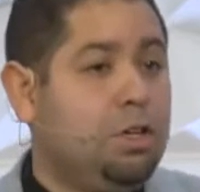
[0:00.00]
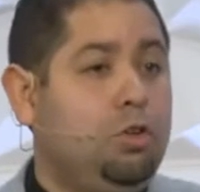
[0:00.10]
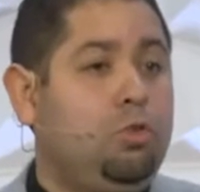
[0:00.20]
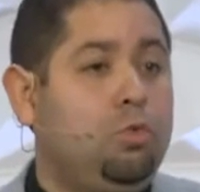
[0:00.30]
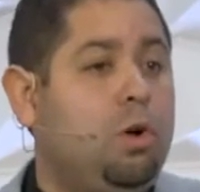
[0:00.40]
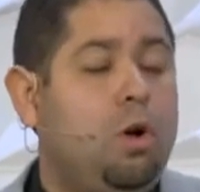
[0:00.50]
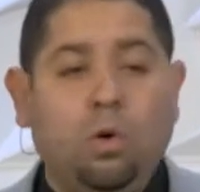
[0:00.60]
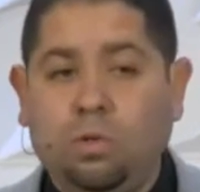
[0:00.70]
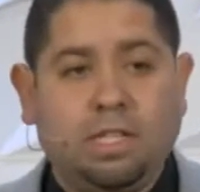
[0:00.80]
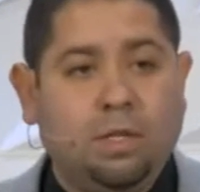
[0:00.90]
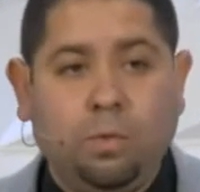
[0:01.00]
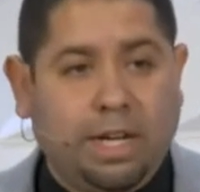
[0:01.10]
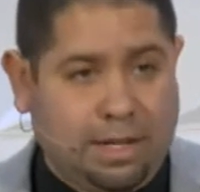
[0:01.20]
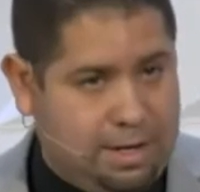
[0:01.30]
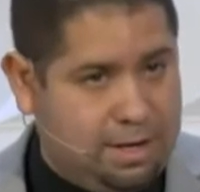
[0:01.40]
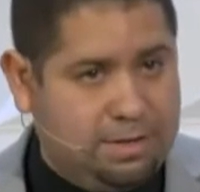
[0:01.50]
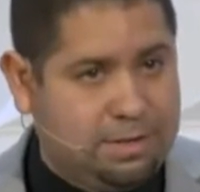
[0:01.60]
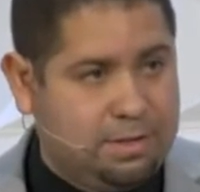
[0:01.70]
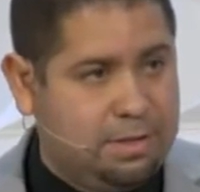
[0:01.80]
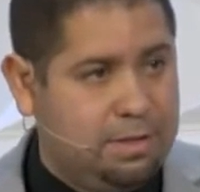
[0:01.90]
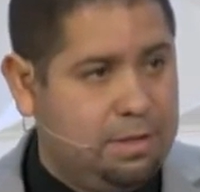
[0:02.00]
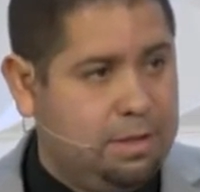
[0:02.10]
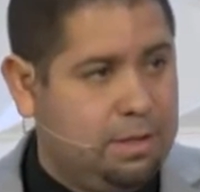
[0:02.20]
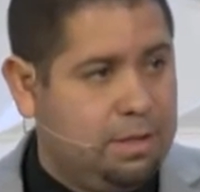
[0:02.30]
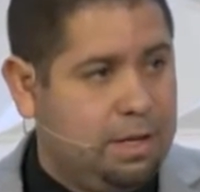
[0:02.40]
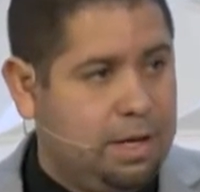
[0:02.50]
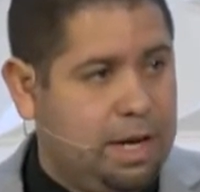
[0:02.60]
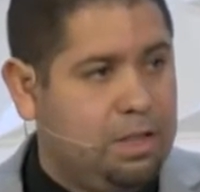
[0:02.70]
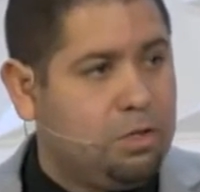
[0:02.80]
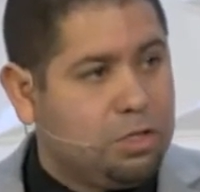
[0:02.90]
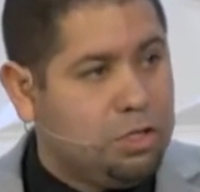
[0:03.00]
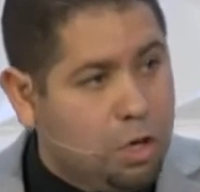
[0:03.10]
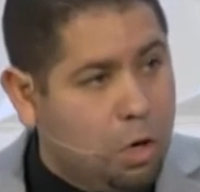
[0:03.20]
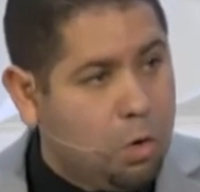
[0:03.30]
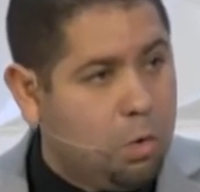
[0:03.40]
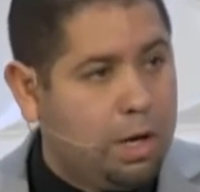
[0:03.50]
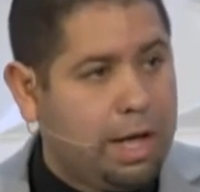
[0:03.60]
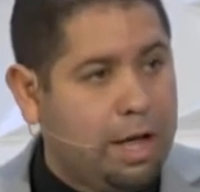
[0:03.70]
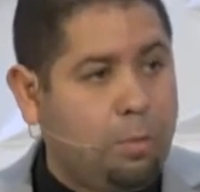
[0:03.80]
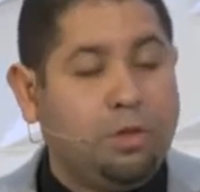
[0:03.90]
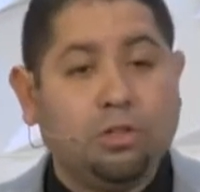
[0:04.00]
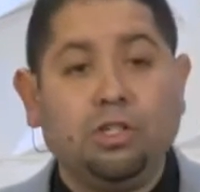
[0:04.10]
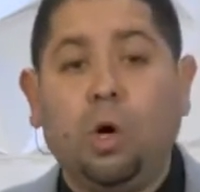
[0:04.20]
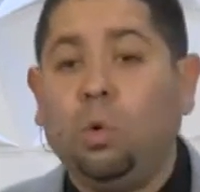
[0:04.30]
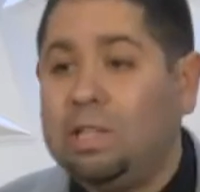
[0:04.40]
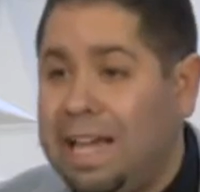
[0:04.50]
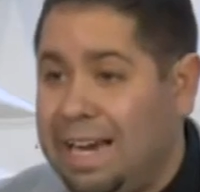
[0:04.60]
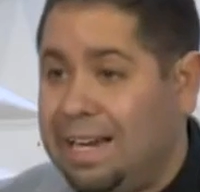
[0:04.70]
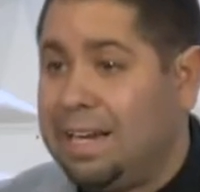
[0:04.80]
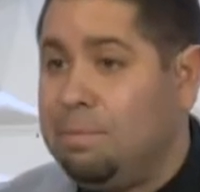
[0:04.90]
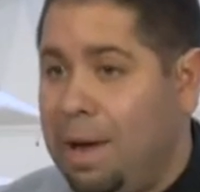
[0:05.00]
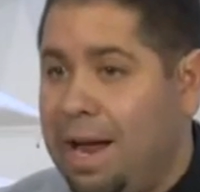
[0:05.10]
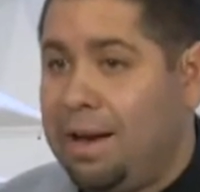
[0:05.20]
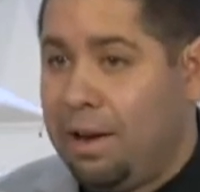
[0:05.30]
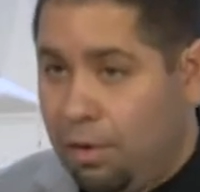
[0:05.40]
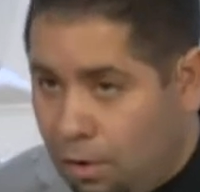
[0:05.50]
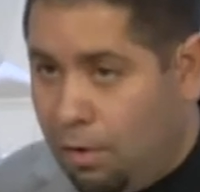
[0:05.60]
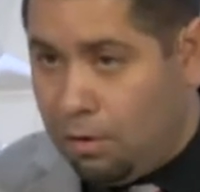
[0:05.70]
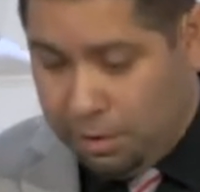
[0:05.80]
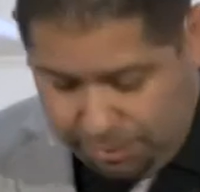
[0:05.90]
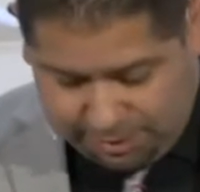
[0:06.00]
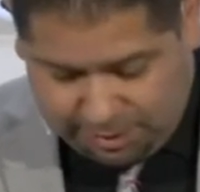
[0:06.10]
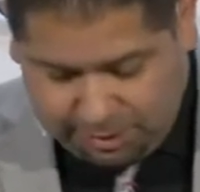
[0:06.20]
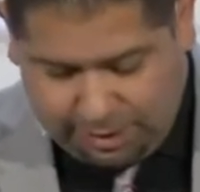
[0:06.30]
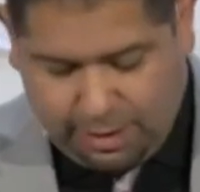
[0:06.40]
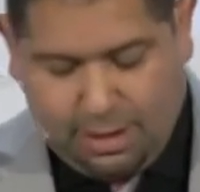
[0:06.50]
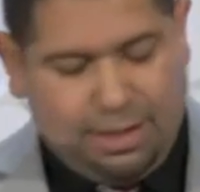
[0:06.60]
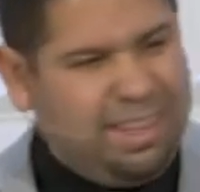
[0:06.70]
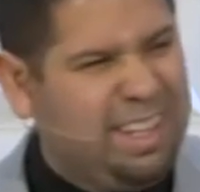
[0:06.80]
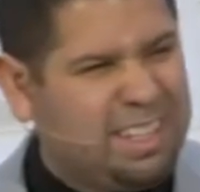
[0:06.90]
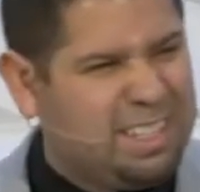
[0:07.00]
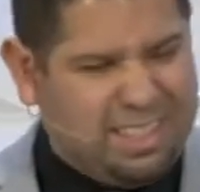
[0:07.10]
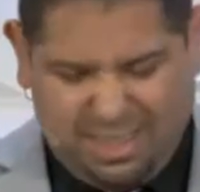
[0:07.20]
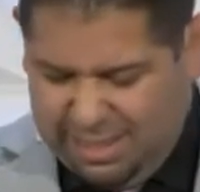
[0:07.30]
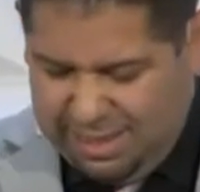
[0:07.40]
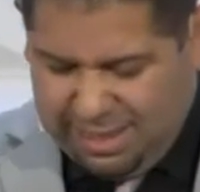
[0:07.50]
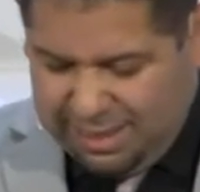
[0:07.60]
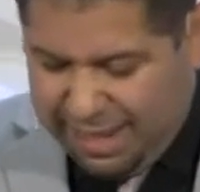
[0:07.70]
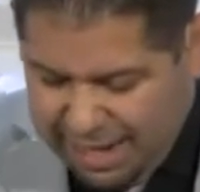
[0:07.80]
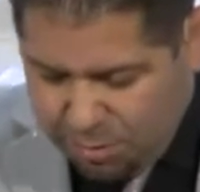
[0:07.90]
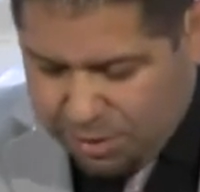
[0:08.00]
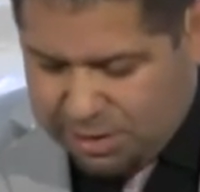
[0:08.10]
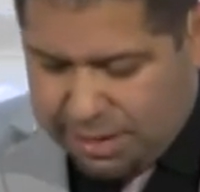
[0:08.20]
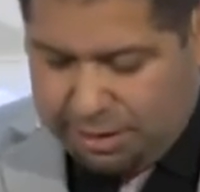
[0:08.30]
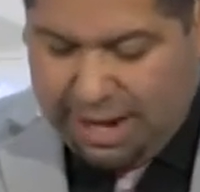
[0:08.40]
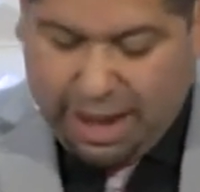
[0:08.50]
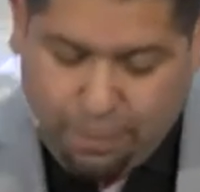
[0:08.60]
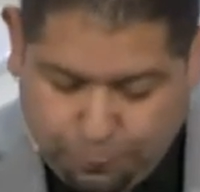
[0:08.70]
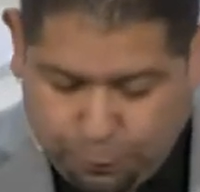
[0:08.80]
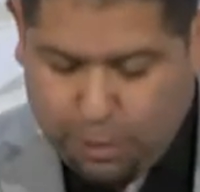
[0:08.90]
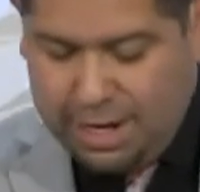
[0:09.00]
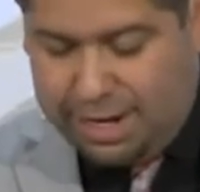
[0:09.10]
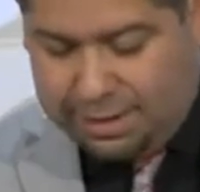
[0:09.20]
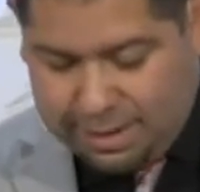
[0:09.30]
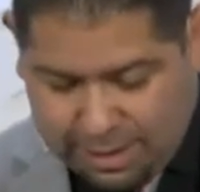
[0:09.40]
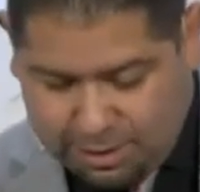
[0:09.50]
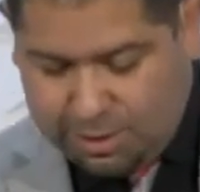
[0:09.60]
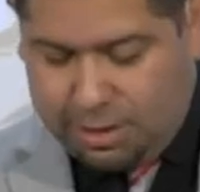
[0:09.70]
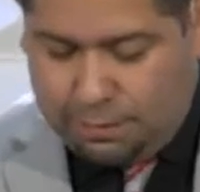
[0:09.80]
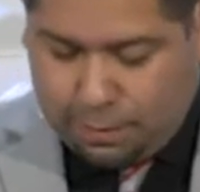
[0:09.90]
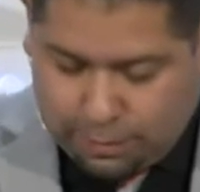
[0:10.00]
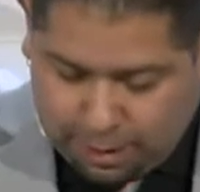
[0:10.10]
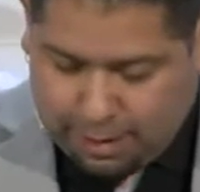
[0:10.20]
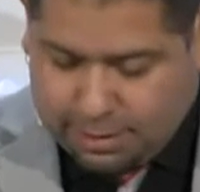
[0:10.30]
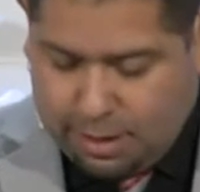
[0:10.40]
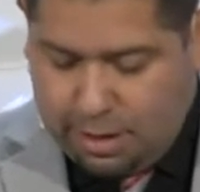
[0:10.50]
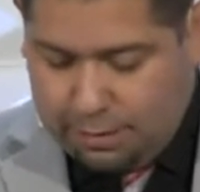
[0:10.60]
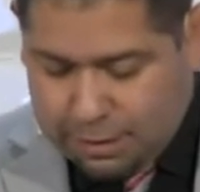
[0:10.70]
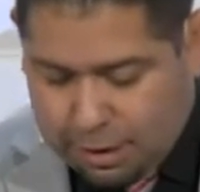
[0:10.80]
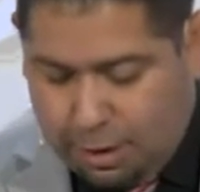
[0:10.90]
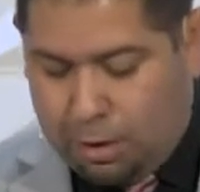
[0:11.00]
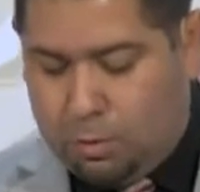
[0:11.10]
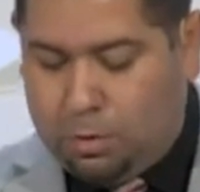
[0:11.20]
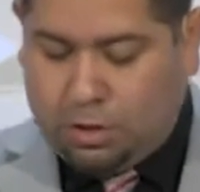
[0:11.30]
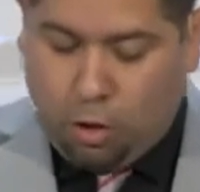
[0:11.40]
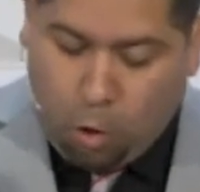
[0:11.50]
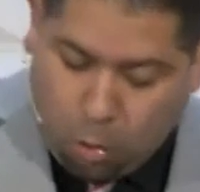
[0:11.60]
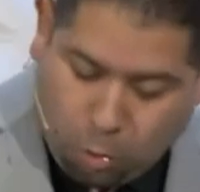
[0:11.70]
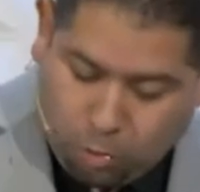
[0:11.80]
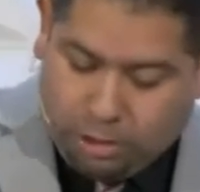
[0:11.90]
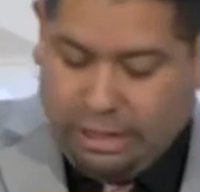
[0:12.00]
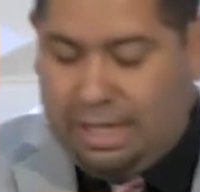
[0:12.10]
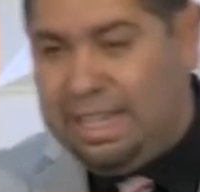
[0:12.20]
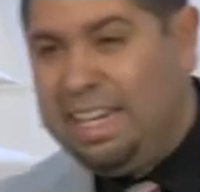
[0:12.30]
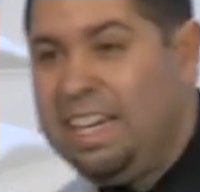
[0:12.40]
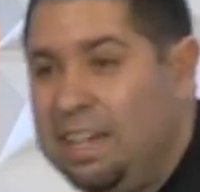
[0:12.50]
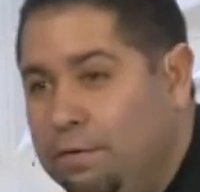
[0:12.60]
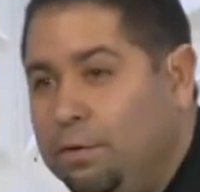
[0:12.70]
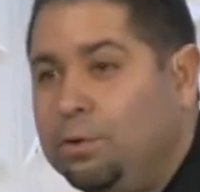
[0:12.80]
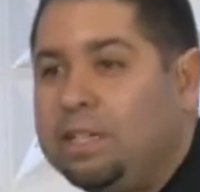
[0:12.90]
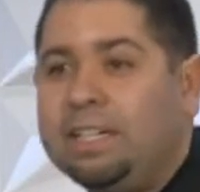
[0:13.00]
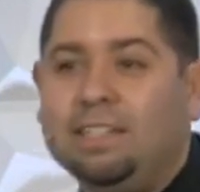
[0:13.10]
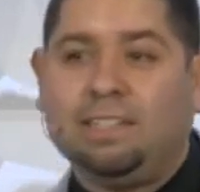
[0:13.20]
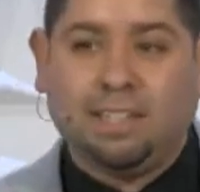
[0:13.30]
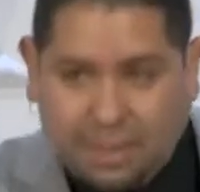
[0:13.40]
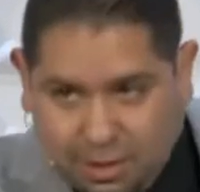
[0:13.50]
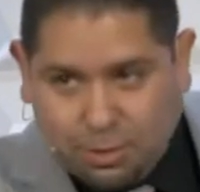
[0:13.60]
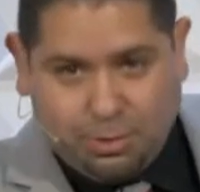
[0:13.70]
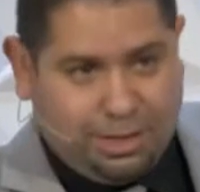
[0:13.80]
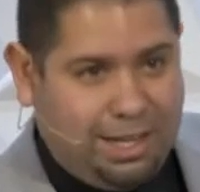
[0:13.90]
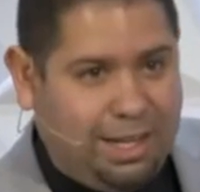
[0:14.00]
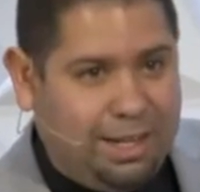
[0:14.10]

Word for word: grows in wickedness and there's no help there's no light in man at all look what look at the, the, the language there every intention of the thoughts of his heart was only evil continually